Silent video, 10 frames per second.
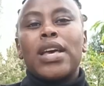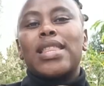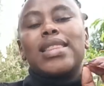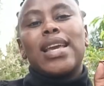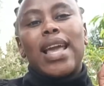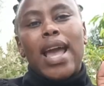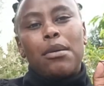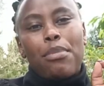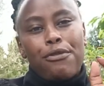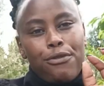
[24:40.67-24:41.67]
that they
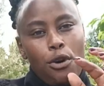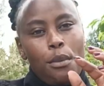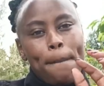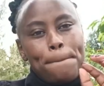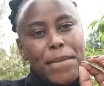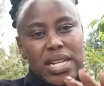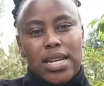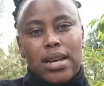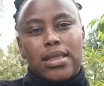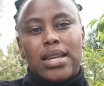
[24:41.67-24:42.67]
can perform better,